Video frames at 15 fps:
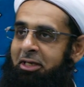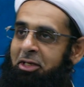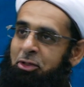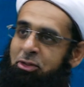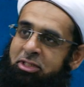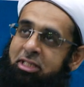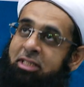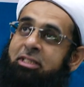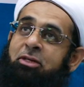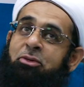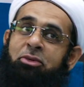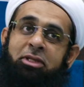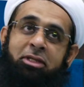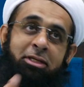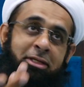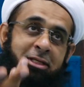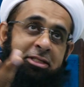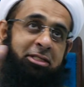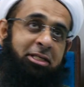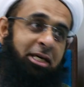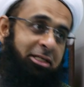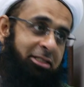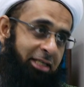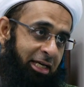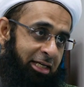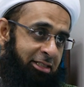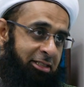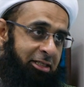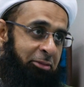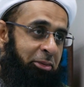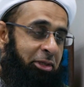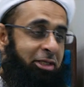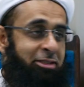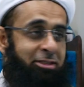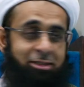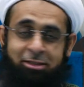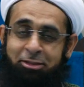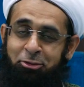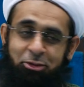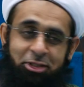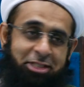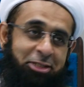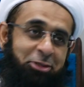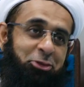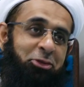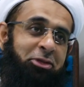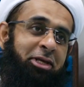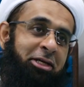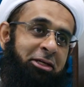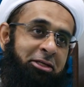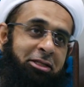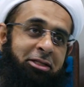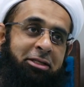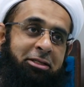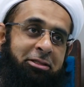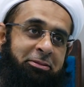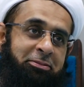You're sitting within this nice AC place, it's a reason to thank Allah.